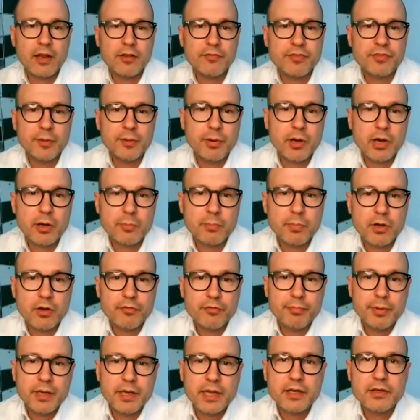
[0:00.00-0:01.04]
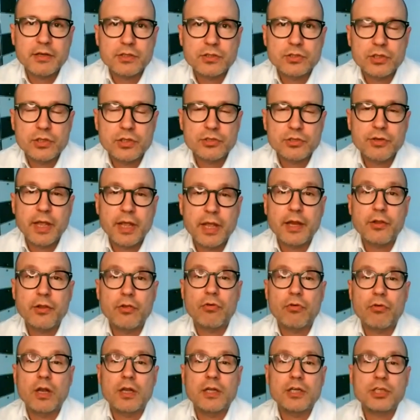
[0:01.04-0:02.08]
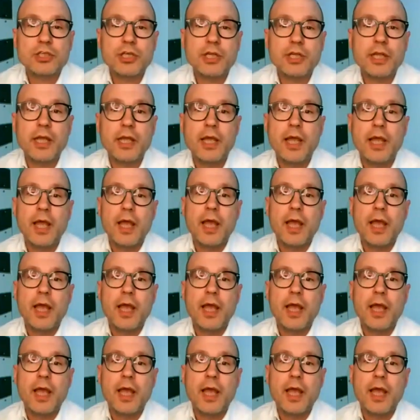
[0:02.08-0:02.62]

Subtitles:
of Department of Pediatric Surgery and Urology